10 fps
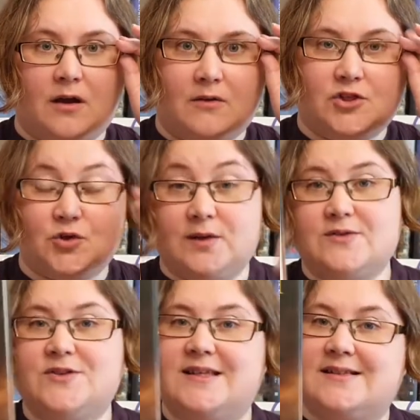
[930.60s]

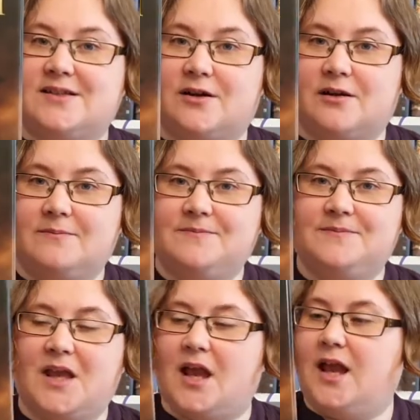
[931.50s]
Julius Caesar
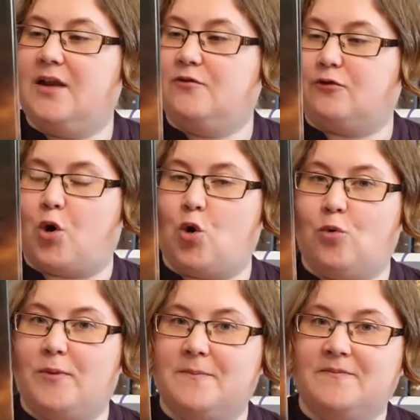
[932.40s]
in
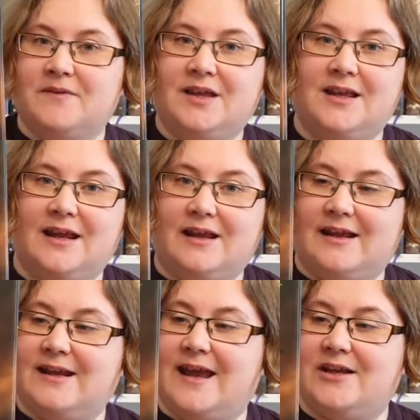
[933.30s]
Rome,
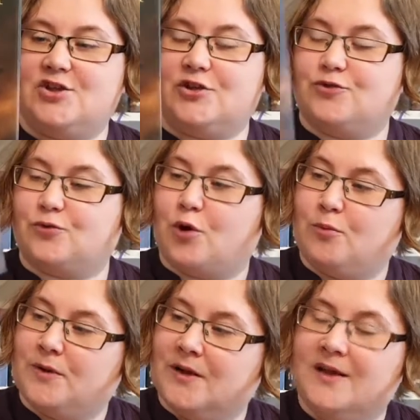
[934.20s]
in ancient
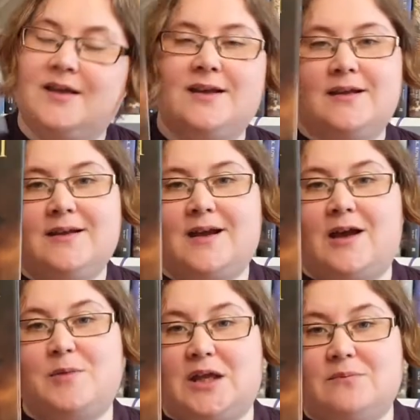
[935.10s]
Rome. I
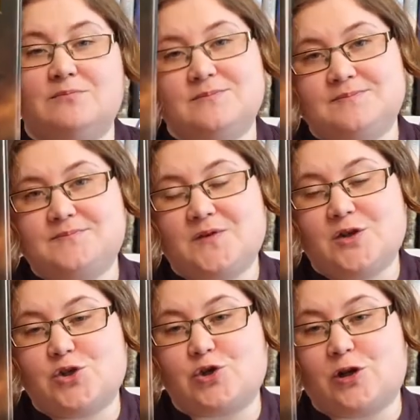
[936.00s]
mean,
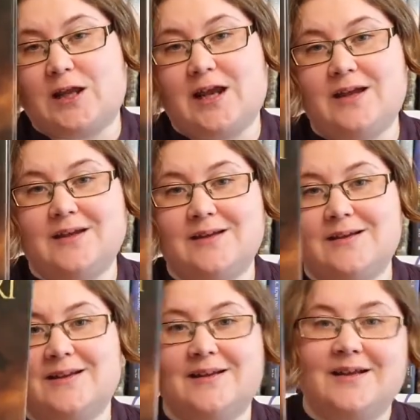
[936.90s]
surely
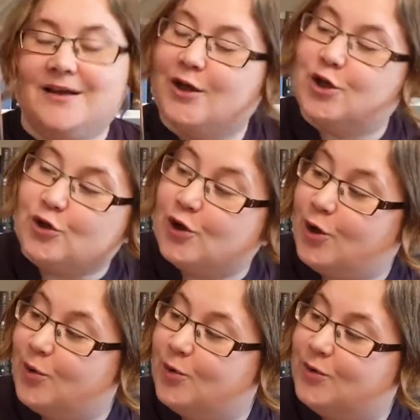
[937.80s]
you
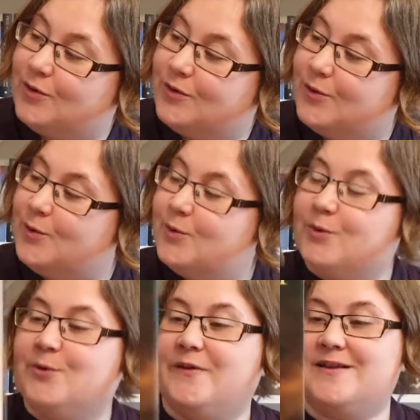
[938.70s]
know who
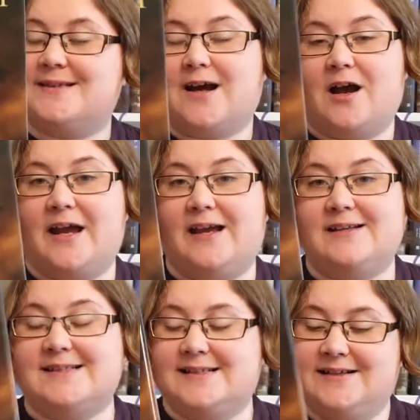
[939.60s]
this guy
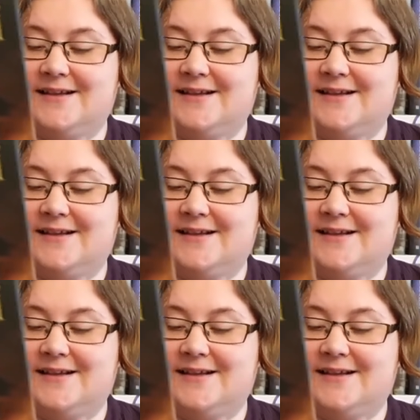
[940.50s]
is.